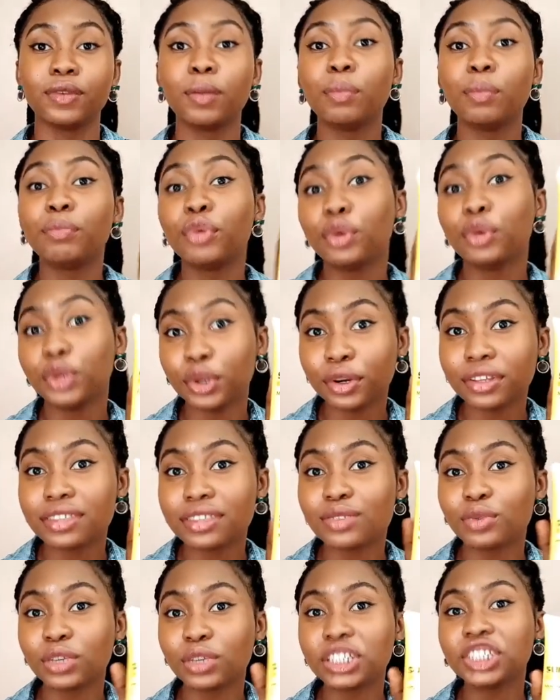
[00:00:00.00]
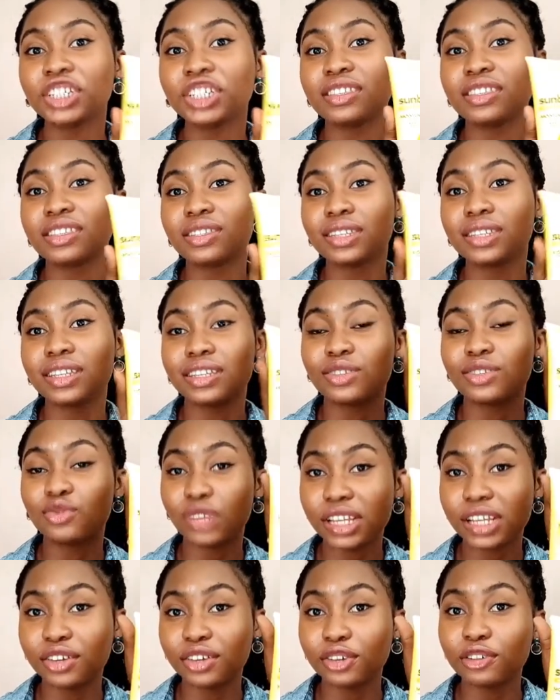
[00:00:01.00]
product, which is
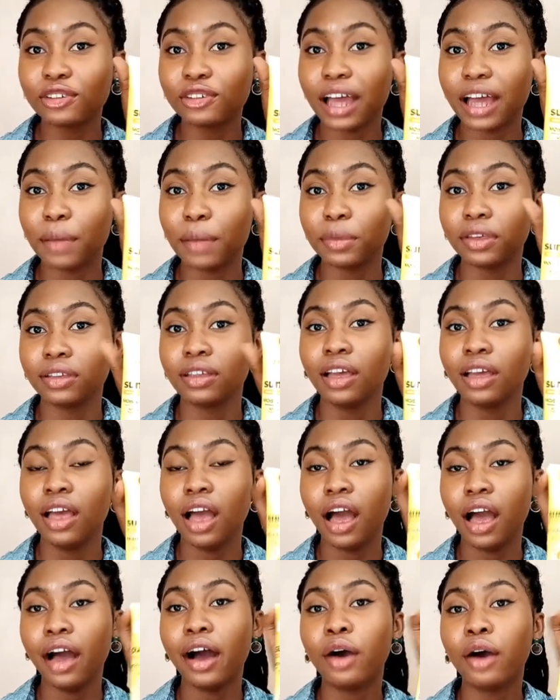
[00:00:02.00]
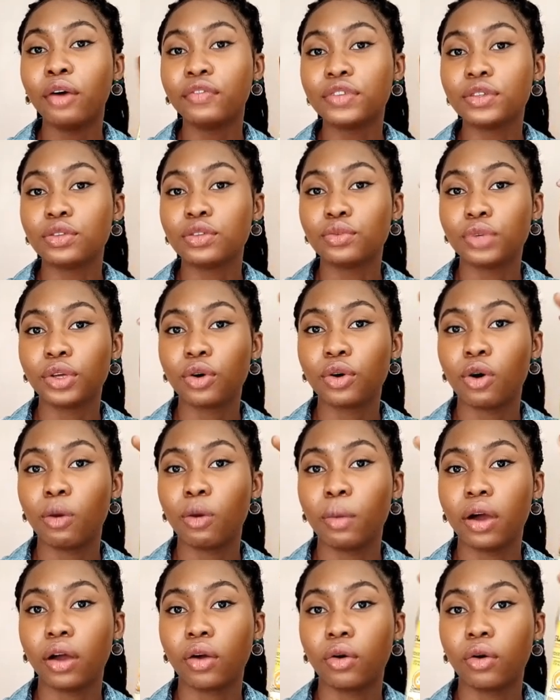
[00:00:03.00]
really good. I mean, how often do we come
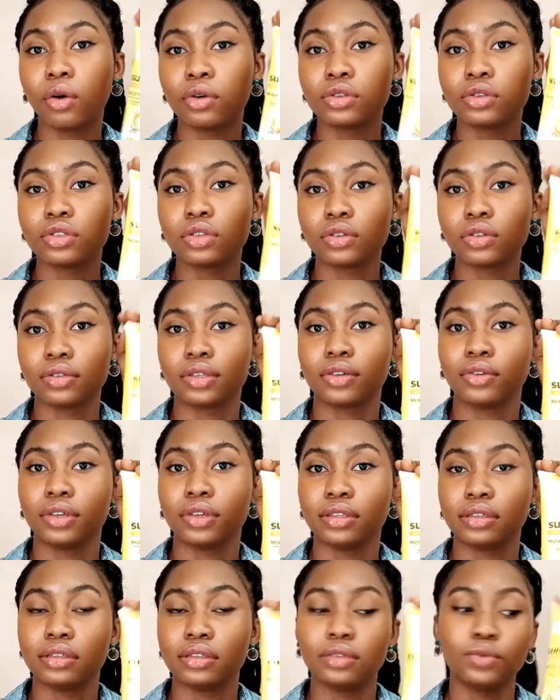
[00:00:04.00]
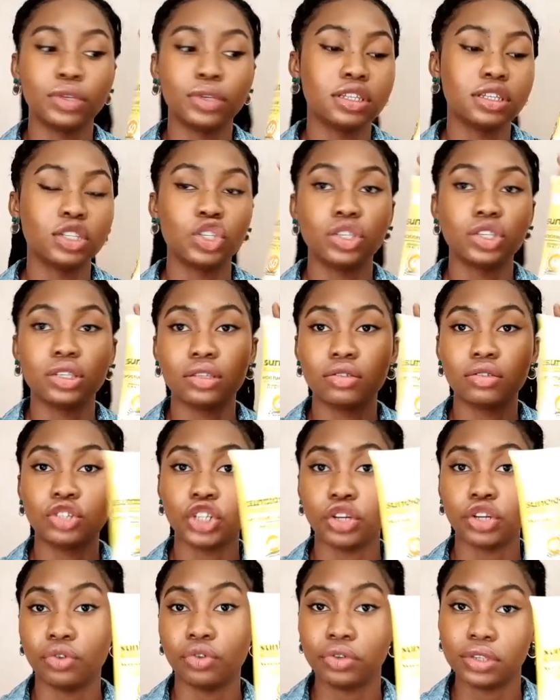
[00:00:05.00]
across sunscreens with this
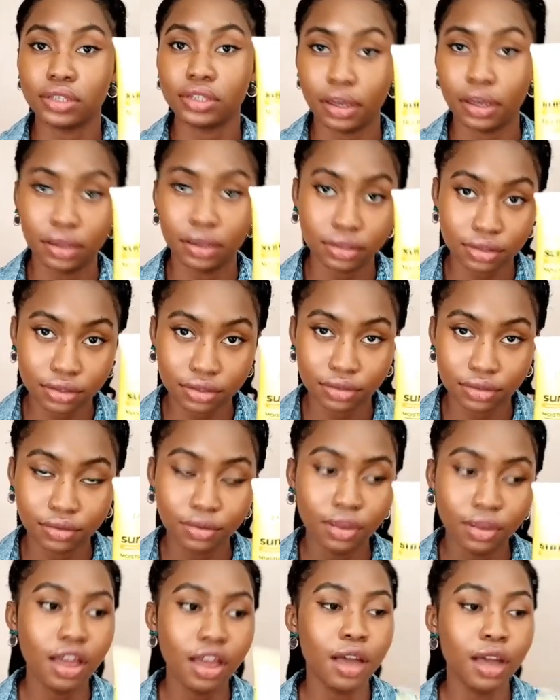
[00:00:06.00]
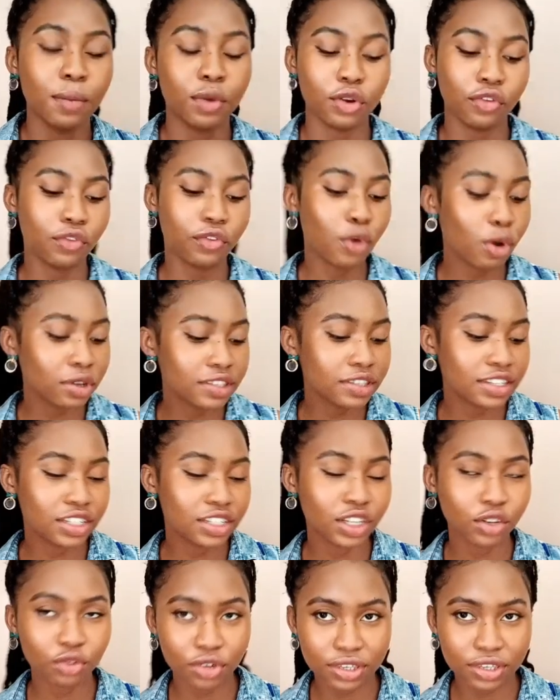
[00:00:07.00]
generous size? But of course, the
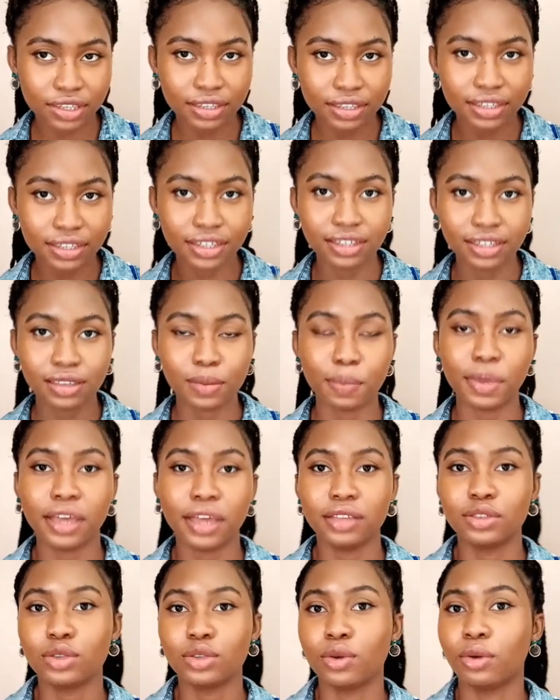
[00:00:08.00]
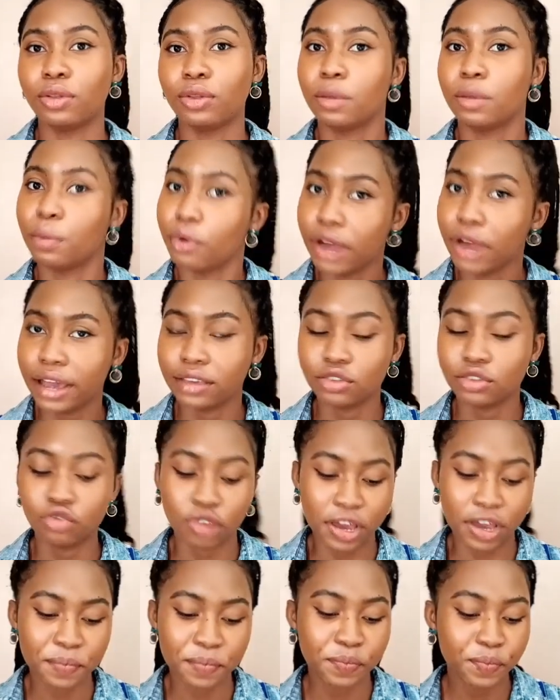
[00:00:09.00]
generosity depends on the price,
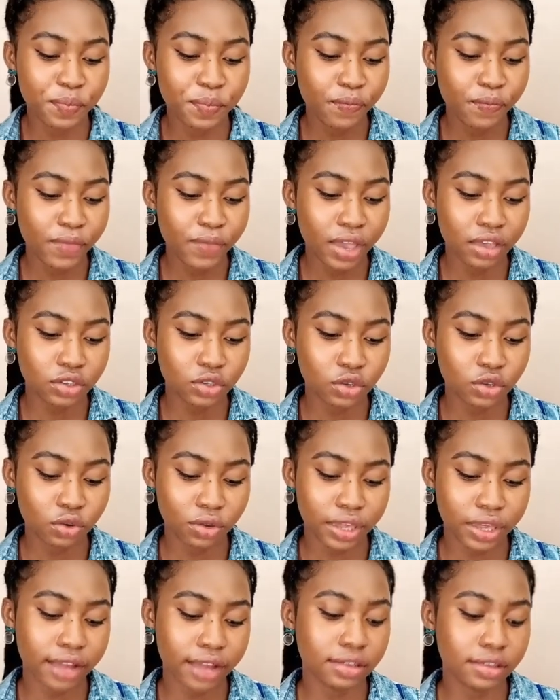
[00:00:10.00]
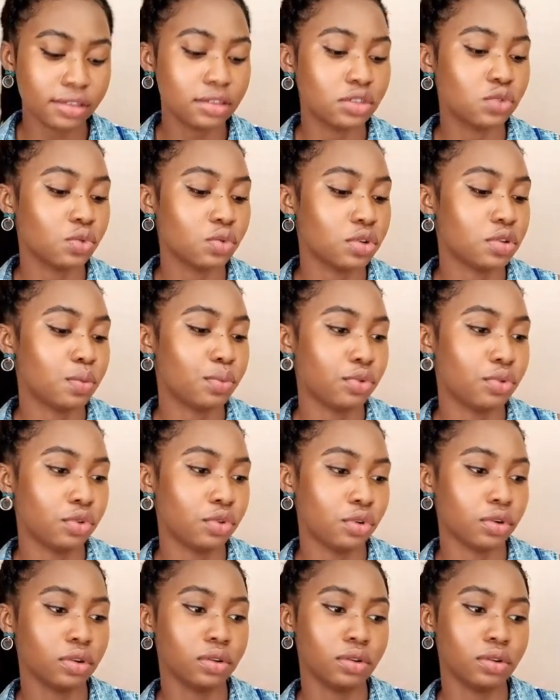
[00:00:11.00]
right? So yeah, this is what the
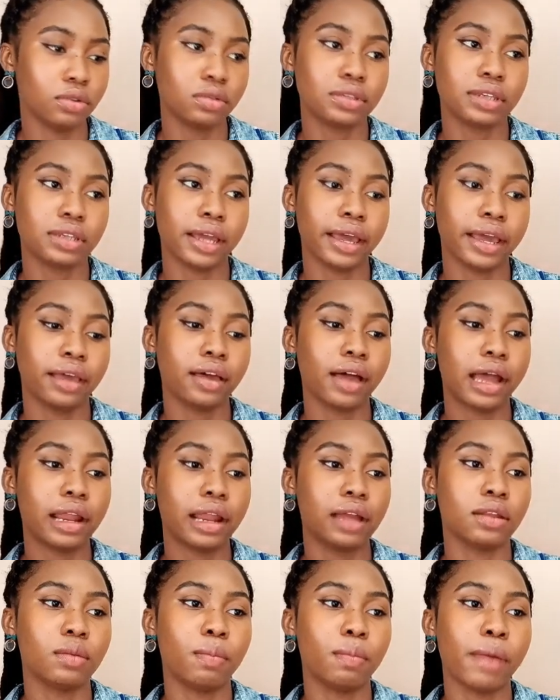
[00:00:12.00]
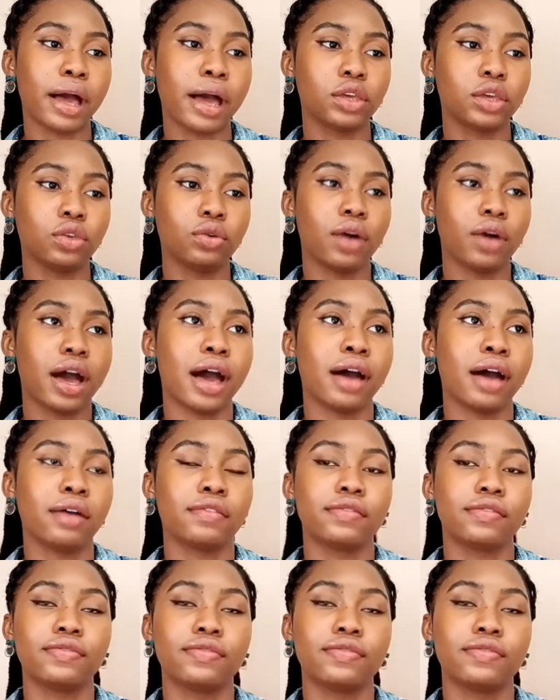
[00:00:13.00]
product looks like. And at the back, you have